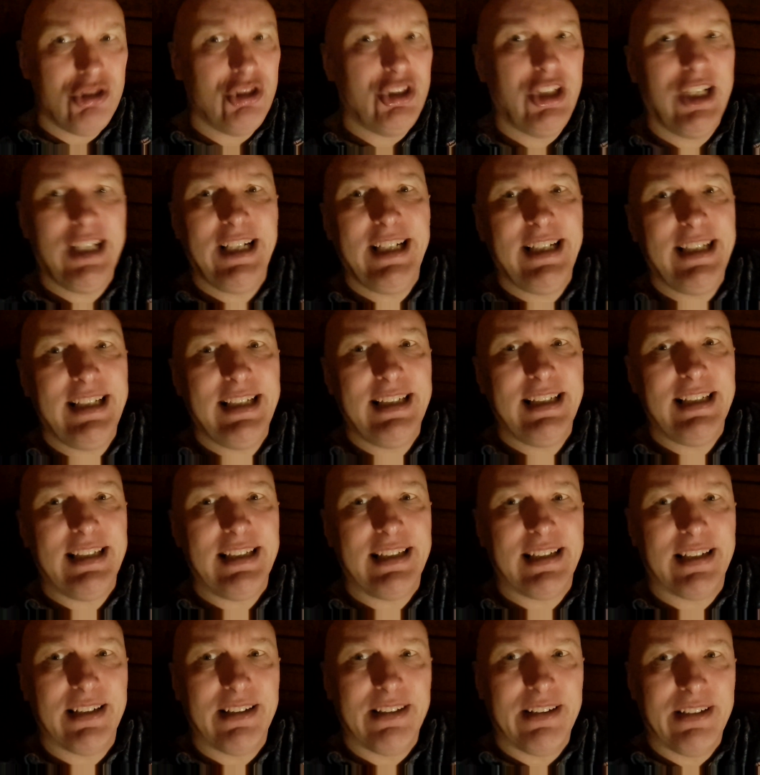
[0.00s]

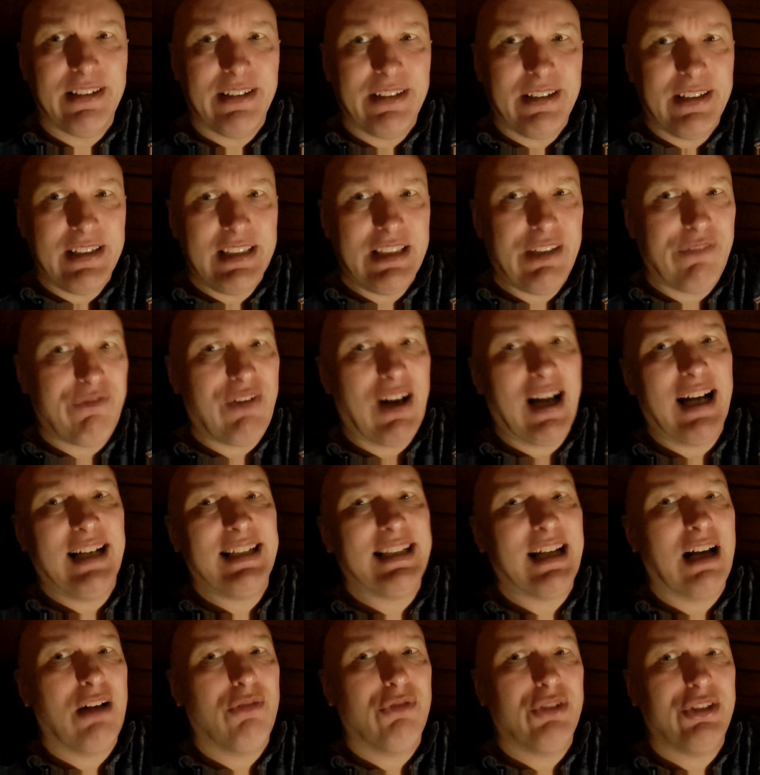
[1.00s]
Cheed. You
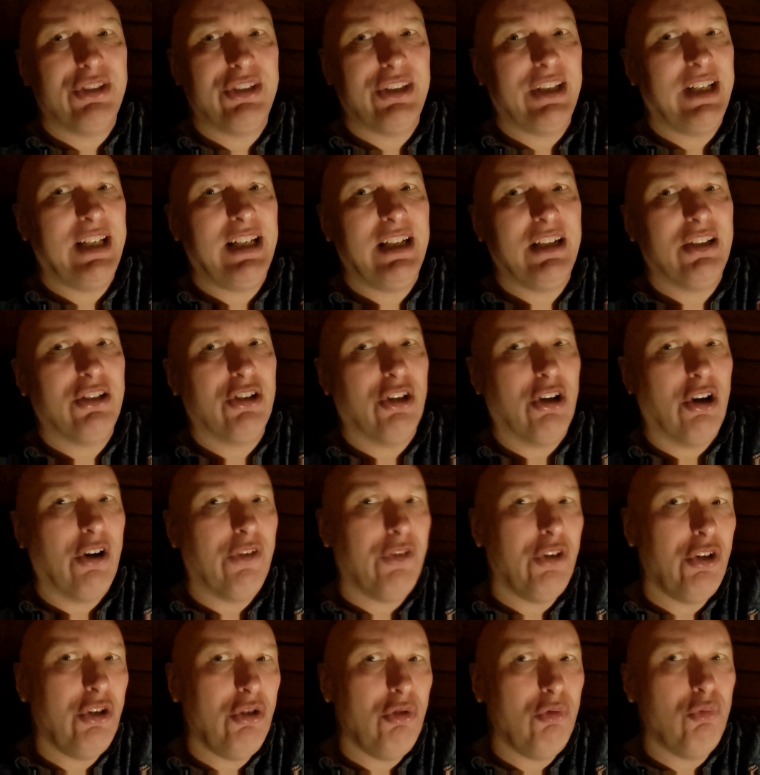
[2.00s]
find out the secret
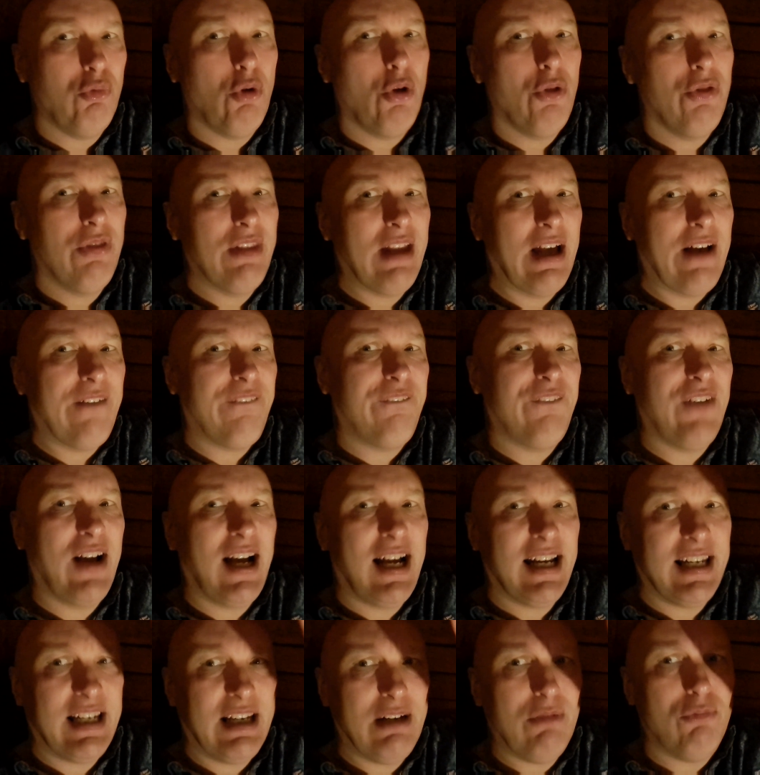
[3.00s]
of who won that
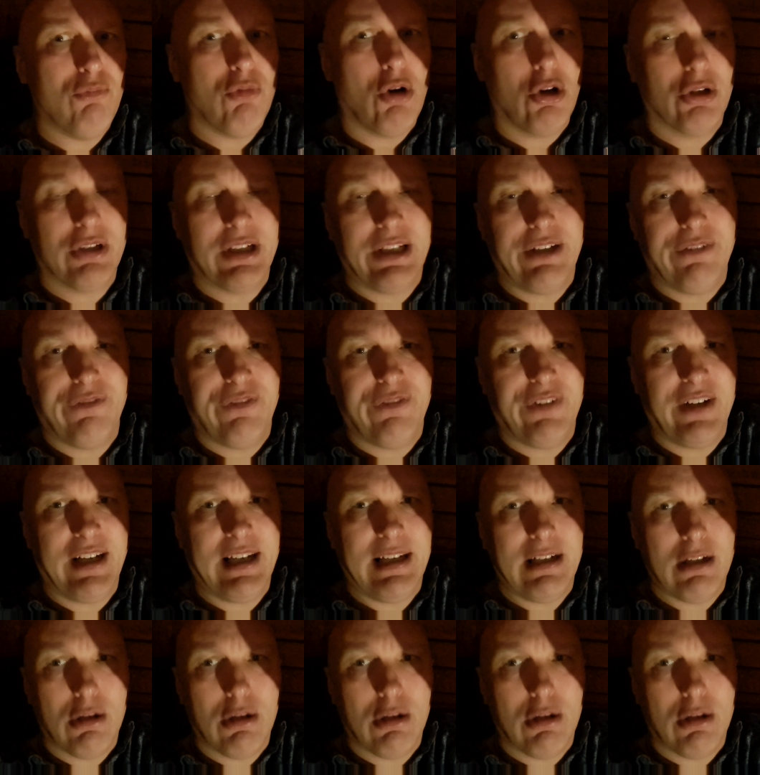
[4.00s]
fight in Rocky Fee,